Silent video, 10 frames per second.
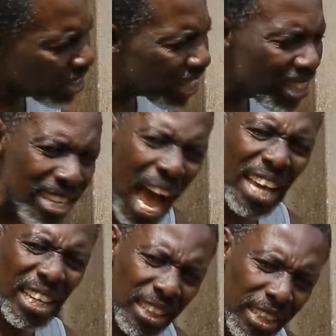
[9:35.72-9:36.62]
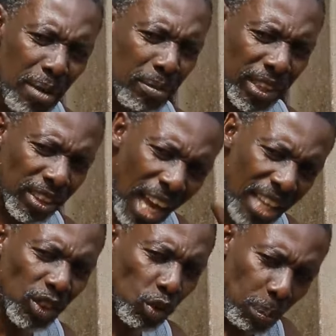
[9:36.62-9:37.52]
deny Nkem the
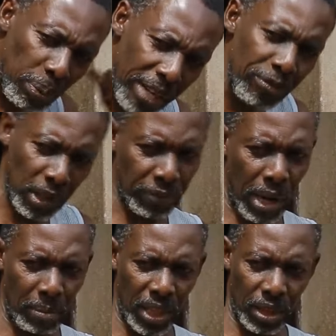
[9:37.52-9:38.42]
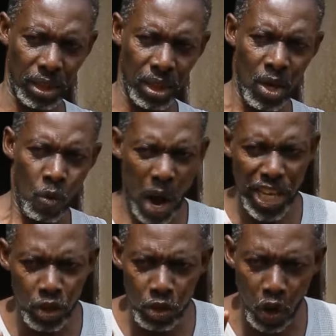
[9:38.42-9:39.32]
chance to pray for the family
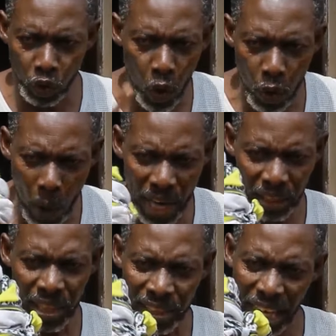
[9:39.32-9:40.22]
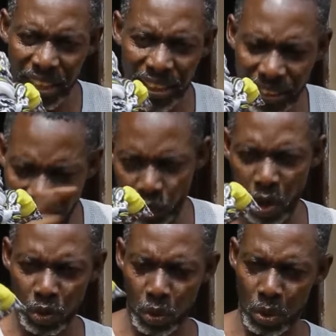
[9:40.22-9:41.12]
when you know too well that it is her
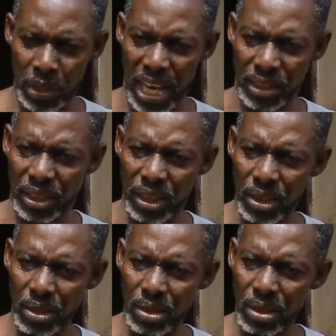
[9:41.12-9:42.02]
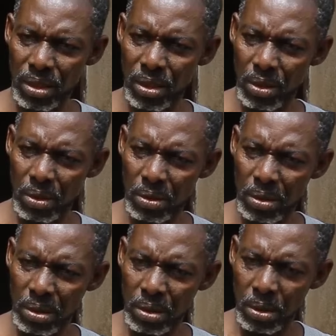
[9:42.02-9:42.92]
turn to do that? Nanya was
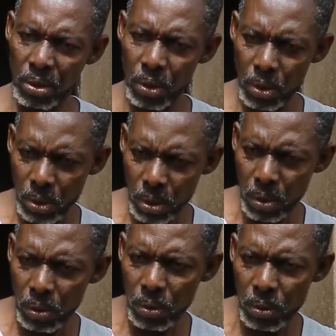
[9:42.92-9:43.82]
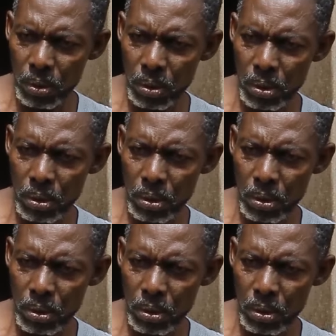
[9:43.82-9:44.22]
led by the spirit.